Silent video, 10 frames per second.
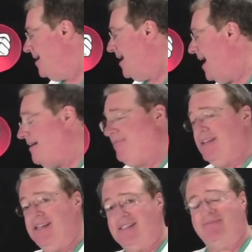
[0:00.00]

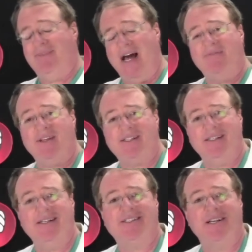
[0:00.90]

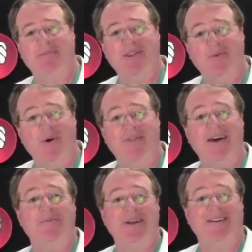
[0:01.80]
Obviously, it's going to be the one
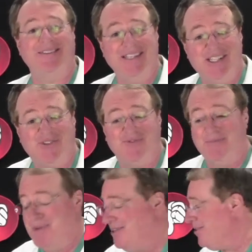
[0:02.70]
that we are least
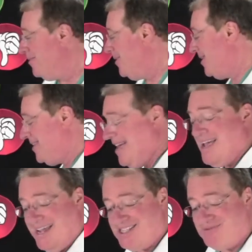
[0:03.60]
familiar with.
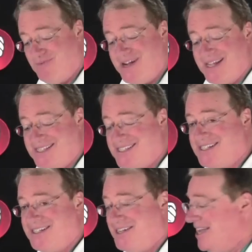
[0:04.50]
It's
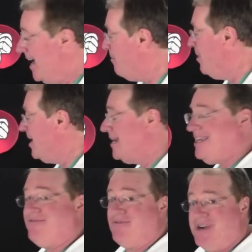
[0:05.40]
risk. And we're going to
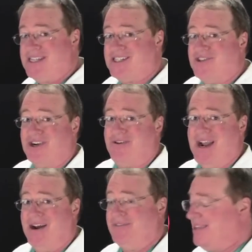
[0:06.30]
give risk the
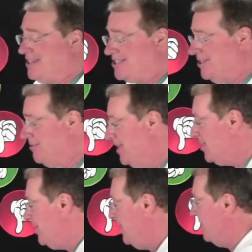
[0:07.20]
crown that it so richly